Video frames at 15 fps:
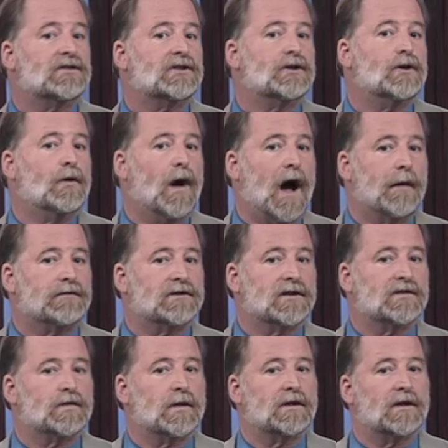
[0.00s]
two
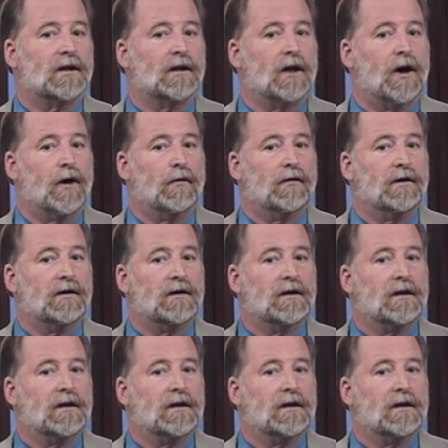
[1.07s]
options with their loan,